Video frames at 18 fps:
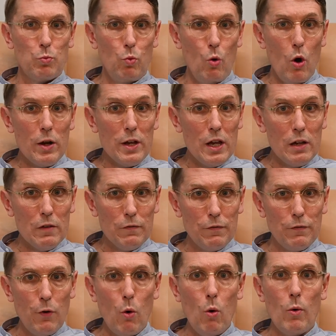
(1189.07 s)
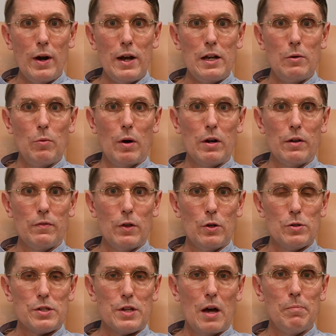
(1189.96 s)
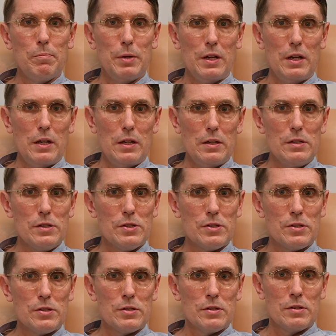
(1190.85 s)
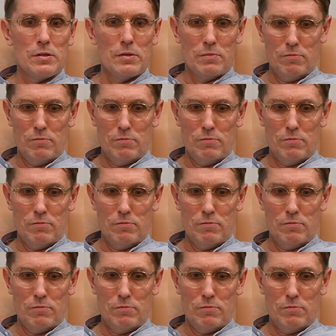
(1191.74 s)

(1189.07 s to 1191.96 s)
working for any one of those companies,